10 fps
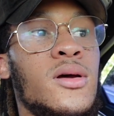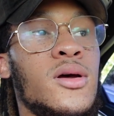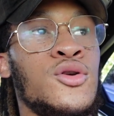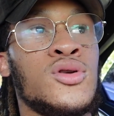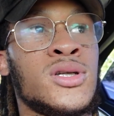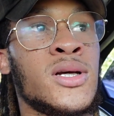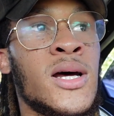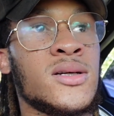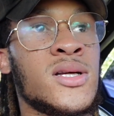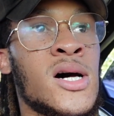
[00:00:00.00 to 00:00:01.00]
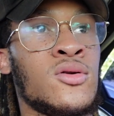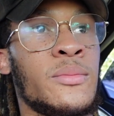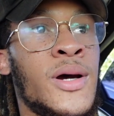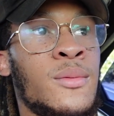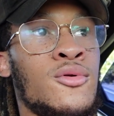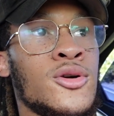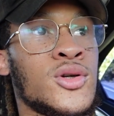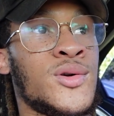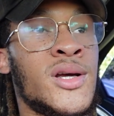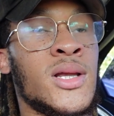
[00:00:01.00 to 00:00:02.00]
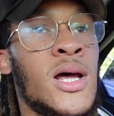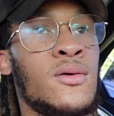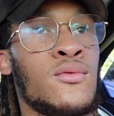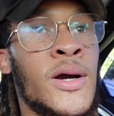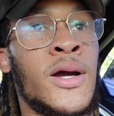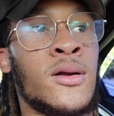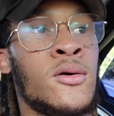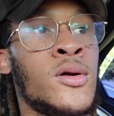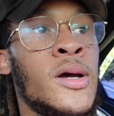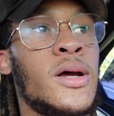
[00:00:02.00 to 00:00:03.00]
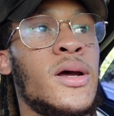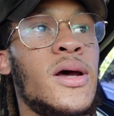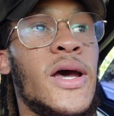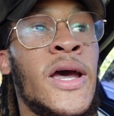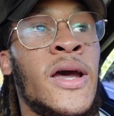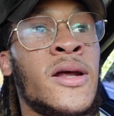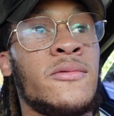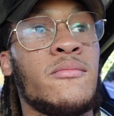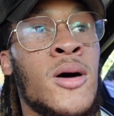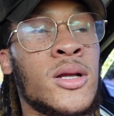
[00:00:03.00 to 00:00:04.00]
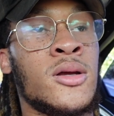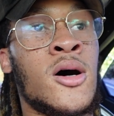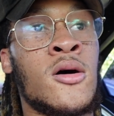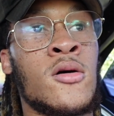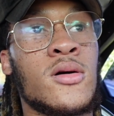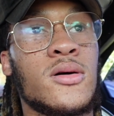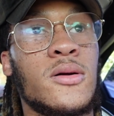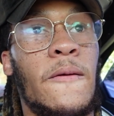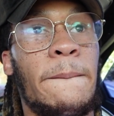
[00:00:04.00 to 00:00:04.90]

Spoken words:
It used to sit outside on the back porch, so it would get like rain on it, and my dog